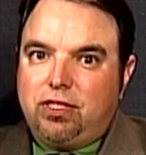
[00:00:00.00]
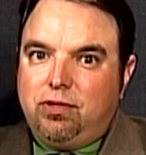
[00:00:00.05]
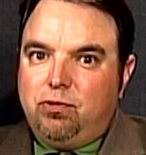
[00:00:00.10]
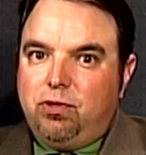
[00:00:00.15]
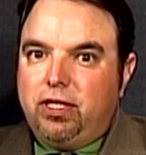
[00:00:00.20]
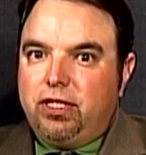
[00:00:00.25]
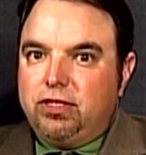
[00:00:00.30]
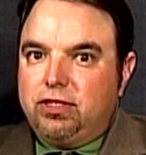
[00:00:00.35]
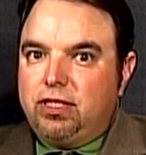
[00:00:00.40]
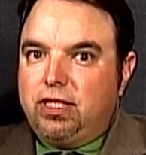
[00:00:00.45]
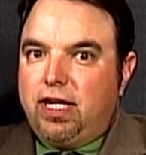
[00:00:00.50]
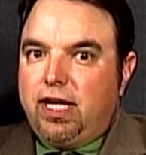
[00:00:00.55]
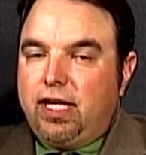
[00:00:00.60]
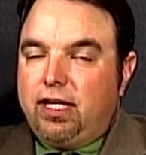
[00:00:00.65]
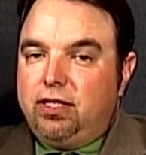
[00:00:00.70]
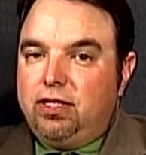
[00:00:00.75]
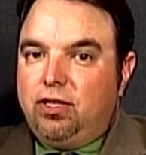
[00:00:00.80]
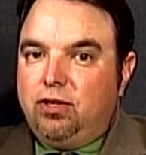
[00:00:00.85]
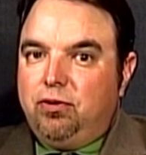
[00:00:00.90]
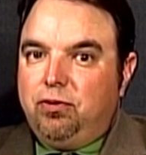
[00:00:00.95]
he was. He
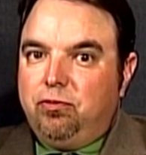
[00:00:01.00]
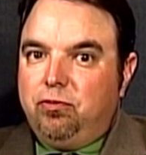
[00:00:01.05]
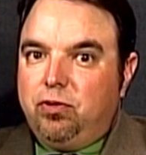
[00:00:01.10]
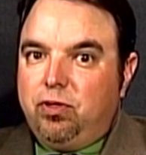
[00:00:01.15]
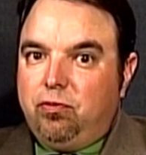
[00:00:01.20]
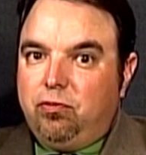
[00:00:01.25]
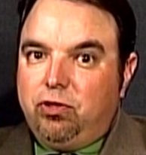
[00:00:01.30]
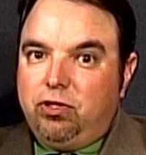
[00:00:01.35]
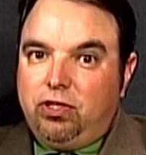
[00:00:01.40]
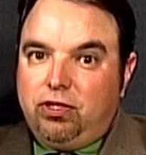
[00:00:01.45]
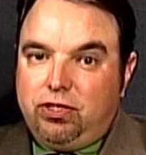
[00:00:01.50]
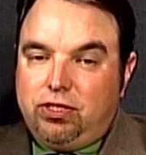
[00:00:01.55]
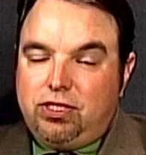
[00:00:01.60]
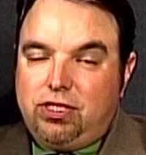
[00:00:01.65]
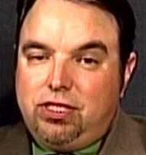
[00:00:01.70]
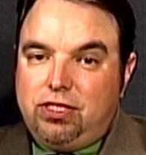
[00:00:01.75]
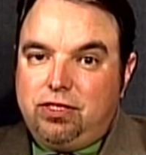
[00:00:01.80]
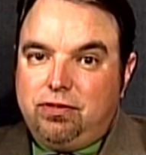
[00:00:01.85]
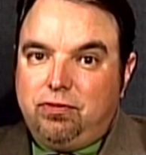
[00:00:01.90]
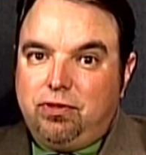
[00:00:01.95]
had a really good
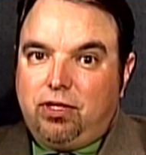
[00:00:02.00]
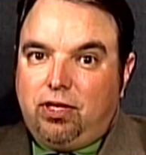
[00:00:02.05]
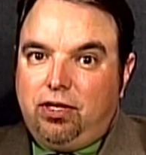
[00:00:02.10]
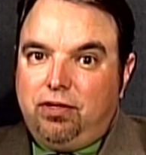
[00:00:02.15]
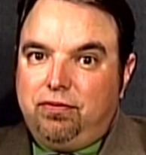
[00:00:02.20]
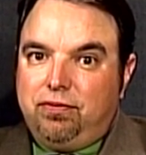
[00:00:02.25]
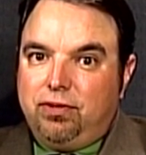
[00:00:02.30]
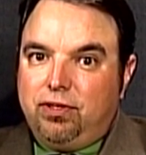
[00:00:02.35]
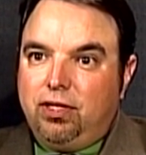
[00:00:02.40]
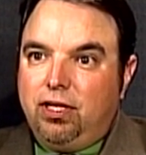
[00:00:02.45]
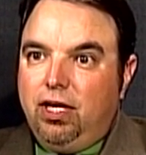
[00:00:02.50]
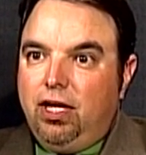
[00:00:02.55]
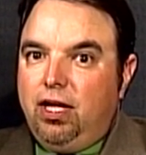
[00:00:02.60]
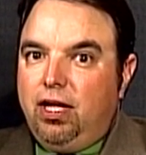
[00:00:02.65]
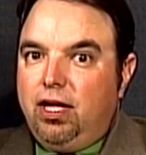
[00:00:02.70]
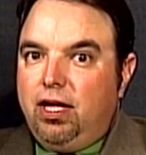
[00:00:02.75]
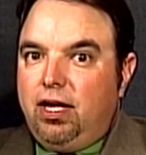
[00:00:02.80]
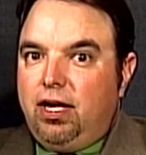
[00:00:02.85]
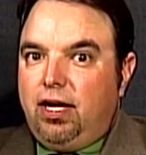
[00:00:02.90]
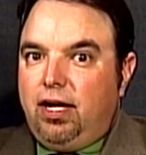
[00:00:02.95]
season with Hartford,
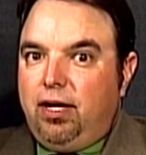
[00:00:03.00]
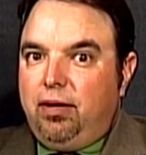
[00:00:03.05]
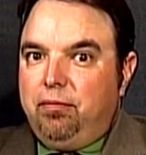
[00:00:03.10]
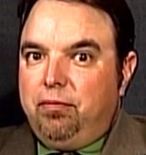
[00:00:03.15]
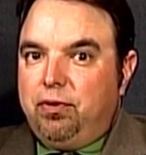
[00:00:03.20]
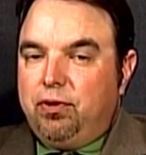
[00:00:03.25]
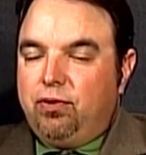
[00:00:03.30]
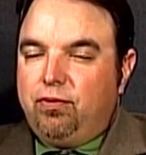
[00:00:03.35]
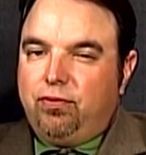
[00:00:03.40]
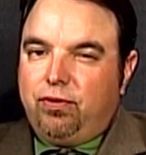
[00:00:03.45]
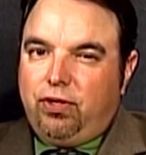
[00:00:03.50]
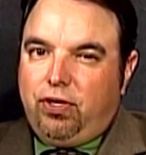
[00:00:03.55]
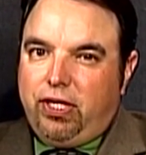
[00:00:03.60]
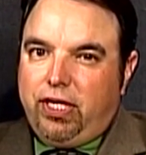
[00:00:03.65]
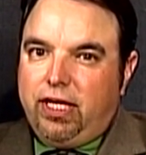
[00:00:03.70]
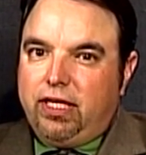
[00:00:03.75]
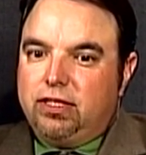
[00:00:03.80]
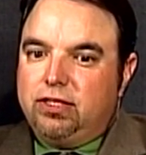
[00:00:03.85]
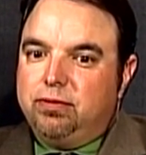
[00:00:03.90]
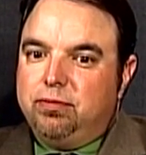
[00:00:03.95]
but overall
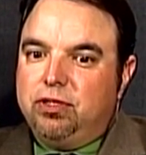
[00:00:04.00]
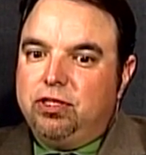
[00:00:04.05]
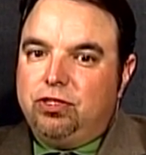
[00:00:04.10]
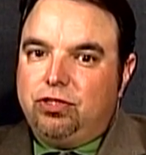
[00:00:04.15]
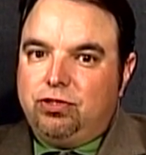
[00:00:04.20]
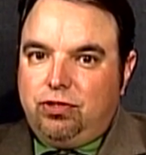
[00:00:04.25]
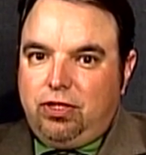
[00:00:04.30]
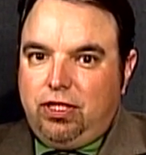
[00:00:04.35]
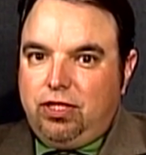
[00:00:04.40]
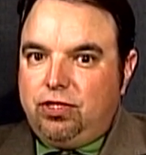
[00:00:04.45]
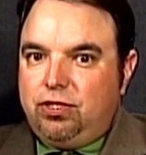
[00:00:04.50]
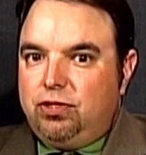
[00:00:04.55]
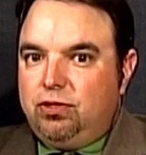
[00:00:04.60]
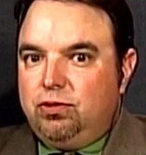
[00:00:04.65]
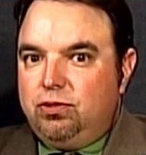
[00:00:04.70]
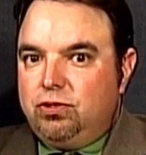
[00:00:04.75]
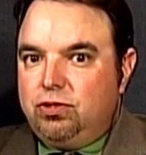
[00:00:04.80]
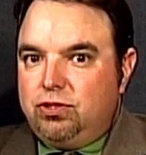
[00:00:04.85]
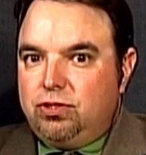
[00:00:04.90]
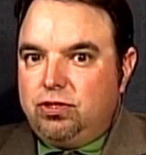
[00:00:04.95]
he had some injury
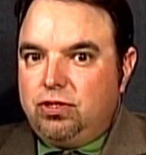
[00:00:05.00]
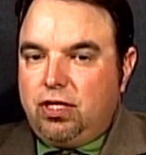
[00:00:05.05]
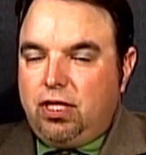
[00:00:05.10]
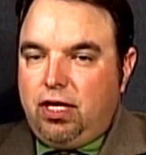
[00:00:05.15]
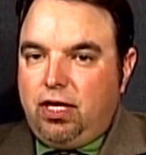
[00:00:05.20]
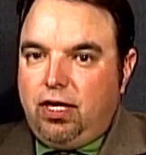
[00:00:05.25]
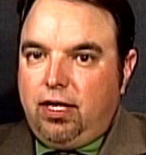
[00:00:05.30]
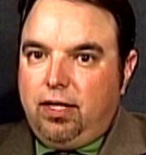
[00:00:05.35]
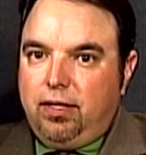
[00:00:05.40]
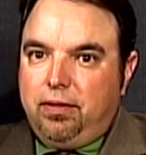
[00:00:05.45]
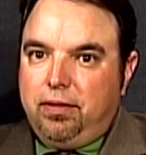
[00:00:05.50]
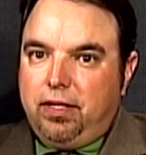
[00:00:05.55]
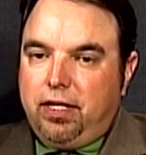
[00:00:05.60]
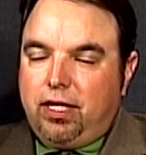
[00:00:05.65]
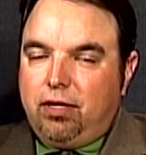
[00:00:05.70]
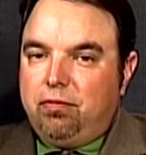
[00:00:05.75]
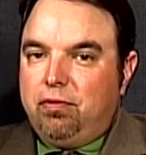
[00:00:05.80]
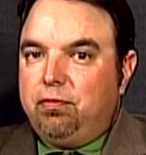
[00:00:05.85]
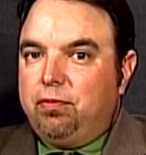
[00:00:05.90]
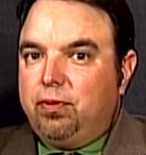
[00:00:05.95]
issues. I
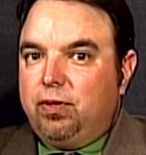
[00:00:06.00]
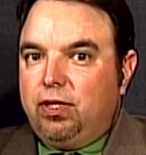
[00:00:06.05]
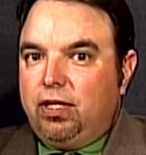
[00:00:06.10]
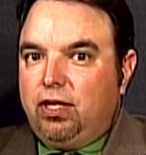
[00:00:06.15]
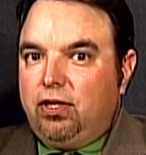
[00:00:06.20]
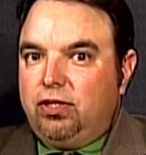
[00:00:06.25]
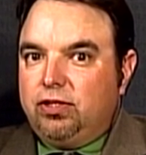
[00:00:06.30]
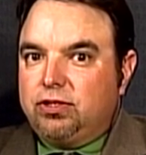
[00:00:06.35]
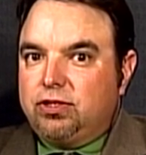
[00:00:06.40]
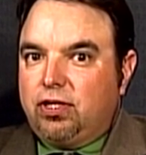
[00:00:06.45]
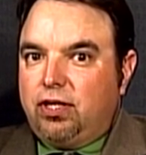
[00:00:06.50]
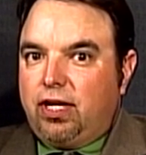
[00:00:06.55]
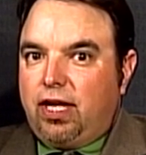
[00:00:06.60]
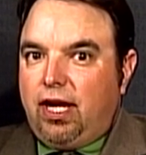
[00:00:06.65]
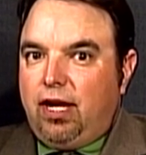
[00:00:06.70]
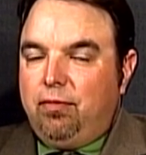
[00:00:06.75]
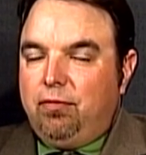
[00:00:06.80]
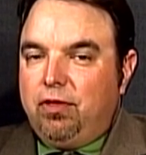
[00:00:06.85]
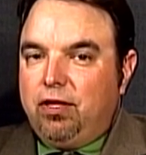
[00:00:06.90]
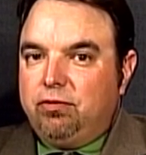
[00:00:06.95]
can remember in the All-Star
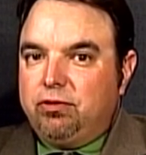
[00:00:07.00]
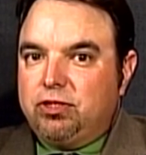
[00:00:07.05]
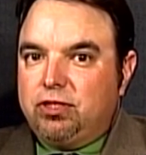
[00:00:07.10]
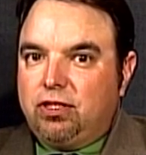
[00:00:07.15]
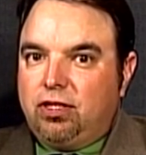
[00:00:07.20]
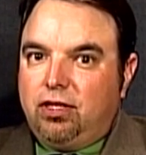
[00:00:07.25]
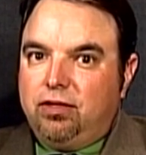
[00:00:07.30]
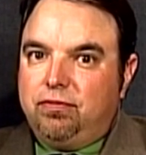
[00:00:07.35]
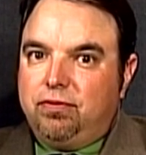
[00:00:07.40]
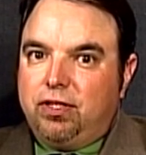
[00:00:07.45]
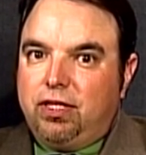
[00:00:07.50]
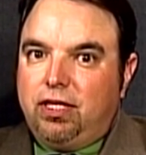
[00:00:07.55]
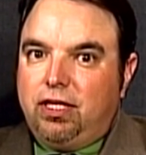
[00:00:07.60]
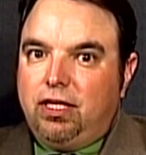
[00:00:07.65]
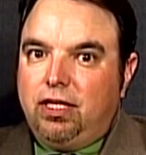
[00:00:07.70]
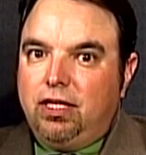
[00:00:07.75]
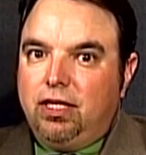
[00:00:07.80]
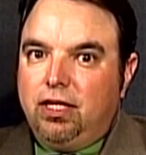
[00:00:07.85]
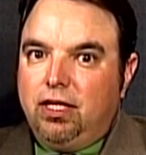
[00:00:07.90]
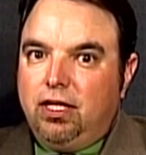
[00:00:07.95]
game that was in Hartford,
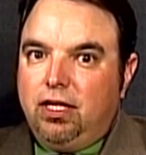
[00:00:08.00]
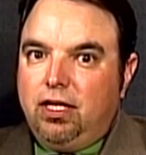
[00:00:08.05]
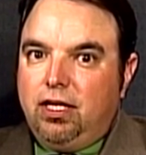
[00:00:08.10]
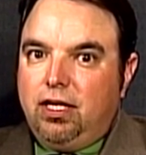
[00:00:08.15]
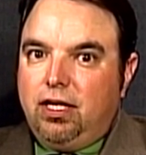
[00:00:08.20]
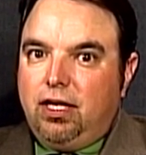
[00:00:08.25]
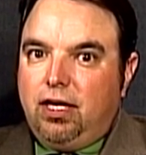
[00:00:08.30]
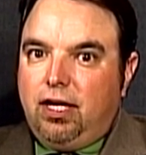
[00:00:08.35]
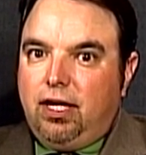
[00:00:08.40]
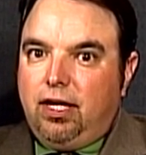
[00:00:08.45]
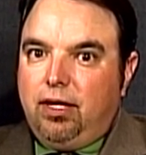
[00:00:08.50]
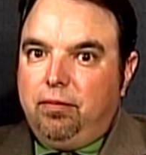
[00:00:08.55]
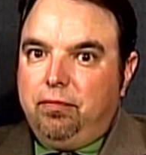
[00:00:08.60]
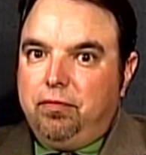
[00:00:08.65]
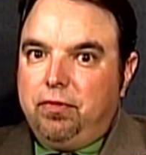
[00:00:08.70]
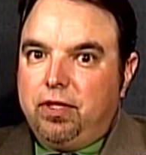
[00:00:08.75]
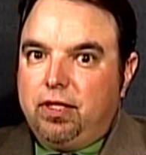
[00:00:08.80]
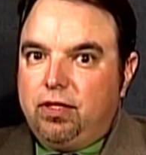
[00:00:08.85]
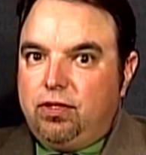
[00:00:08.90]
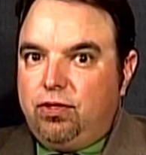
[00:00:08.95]
he
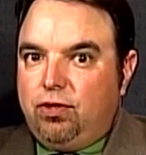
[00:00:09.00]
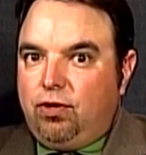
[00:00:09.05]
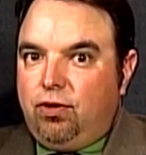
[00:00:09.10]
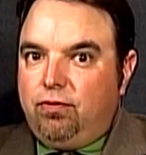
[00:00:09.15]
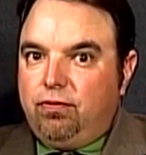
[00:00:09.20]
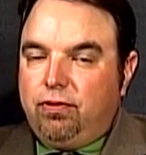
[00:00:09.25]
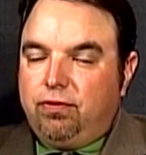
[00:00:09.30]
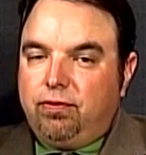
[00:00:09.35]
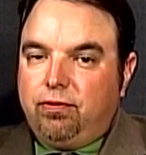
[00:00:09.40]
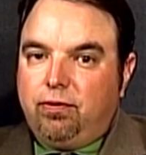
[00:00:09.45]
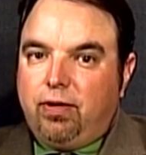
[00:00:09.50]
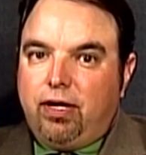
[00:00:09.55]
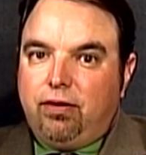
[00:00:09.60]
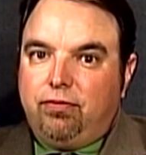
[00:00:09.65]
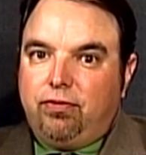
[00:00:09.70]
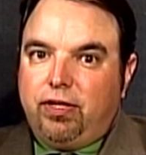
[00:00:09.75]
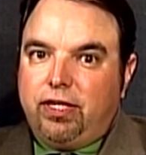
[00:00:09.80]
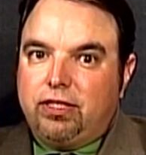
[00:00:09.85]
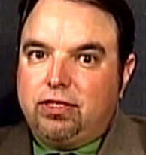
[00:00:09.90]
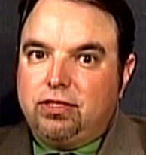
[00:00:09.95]
took over for Ron
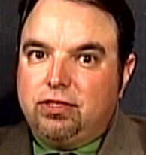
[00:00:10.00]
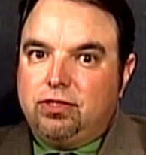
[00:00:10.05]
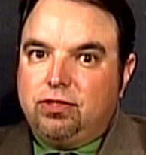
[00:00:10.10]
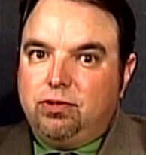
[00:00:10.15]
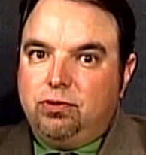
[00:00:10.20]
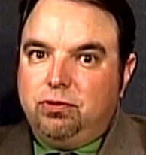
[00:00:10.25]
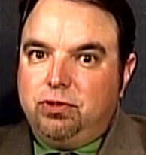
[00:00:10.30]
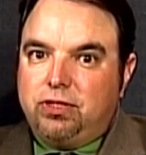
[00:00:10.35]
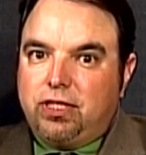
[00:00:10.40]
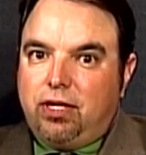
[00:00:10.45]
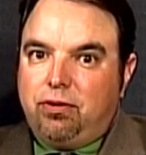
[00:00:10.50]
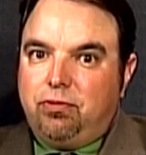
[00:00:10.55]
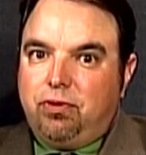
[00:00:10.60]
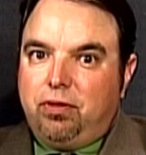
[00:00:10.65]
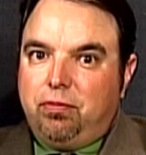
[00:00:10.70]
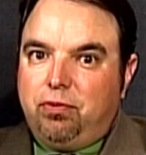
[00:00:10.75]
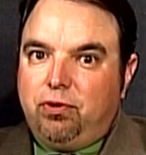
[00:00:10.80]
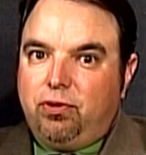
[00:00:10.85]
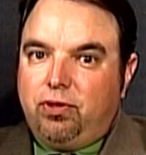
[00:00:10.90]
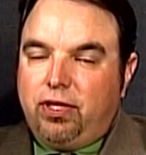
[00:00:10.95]
Francis, who was out
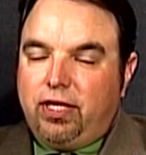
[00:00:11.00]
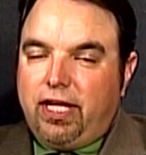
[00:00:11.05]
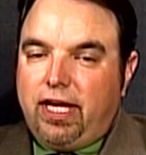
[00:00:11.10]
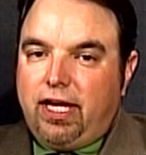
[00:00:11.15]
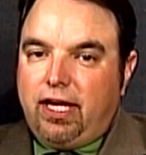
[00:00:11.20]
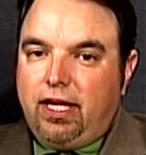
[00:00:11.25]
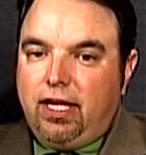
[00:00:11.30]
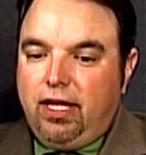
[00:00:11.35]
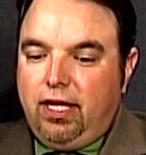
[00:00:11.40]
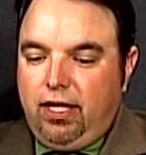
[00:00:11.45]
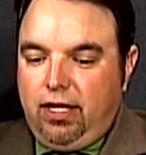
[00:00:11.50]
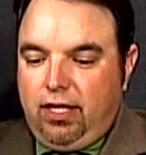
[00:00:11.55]
with a broken leg.